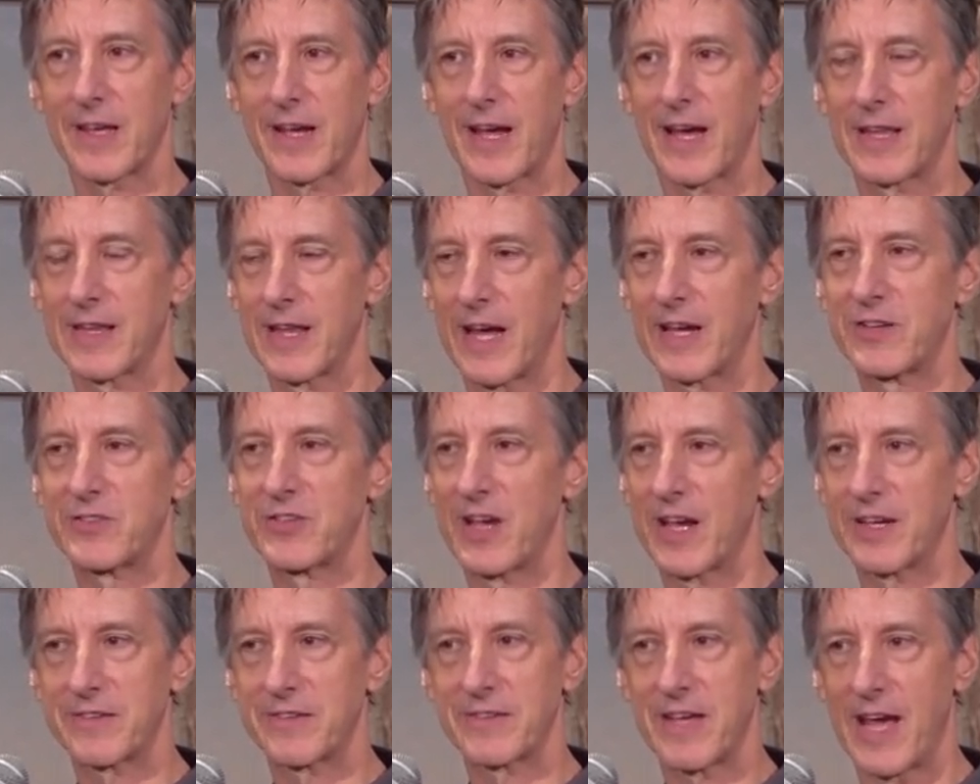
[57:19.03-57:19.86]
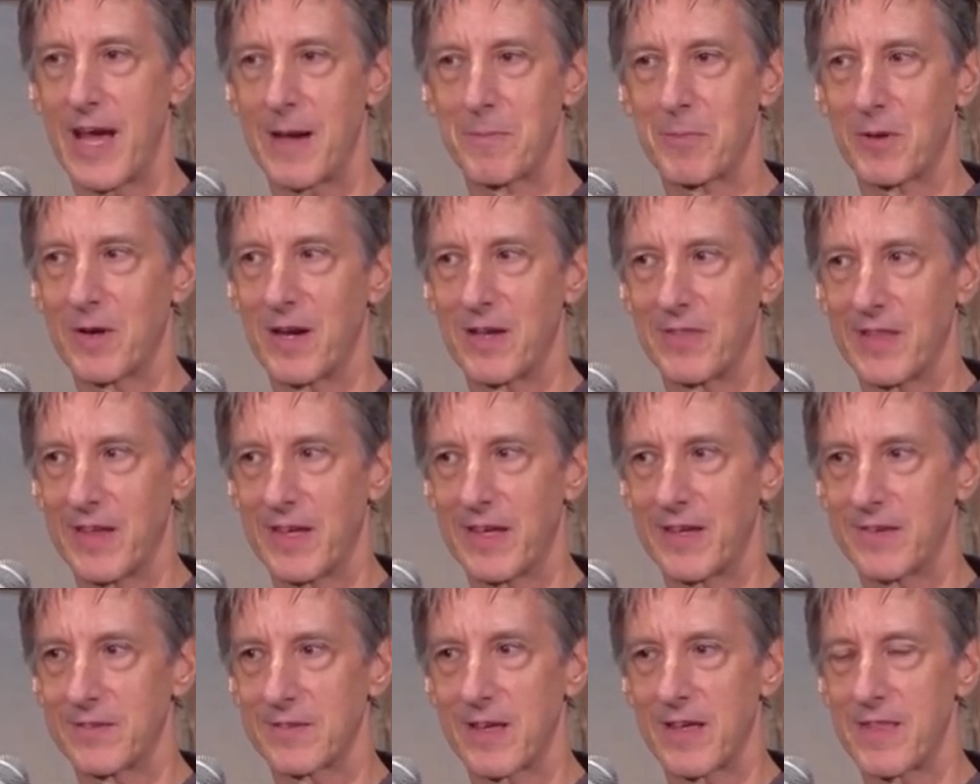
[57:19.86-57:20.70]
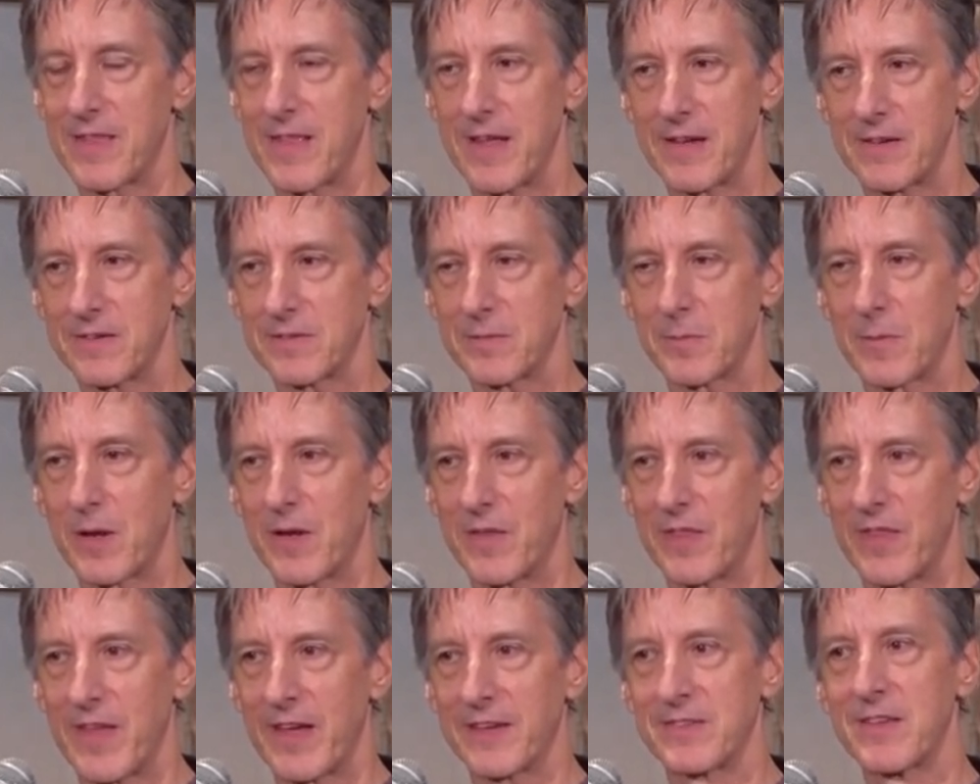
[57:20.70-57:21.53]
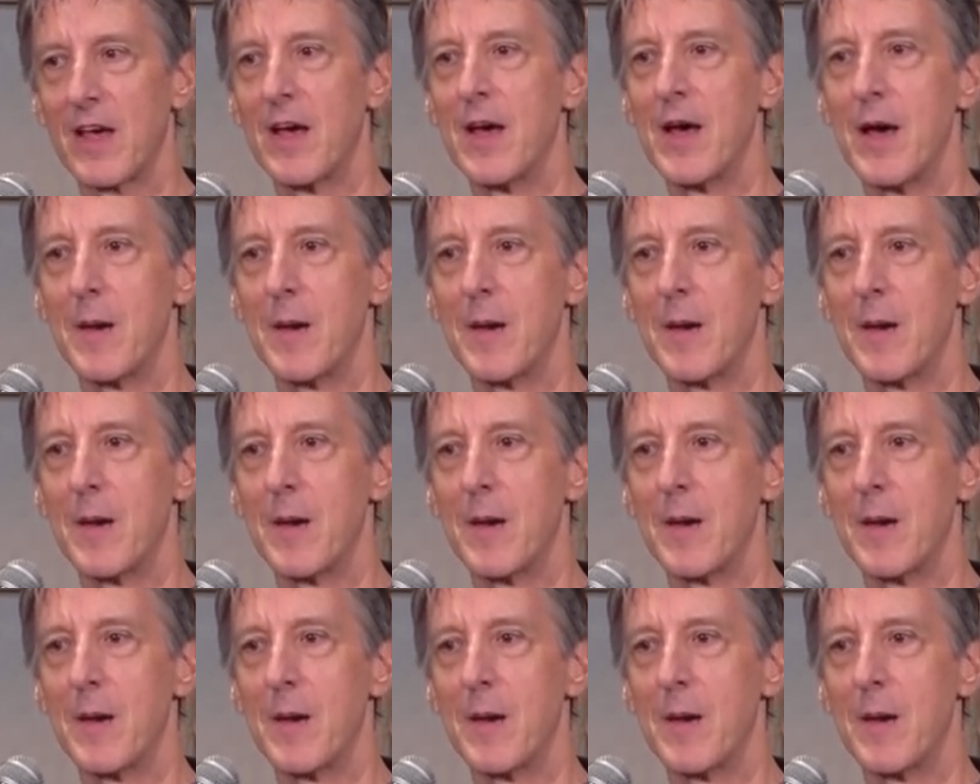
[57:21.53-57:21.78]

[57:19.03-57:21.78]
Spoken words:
Like I like Jake Tapper, I think he's good, and they do some good things.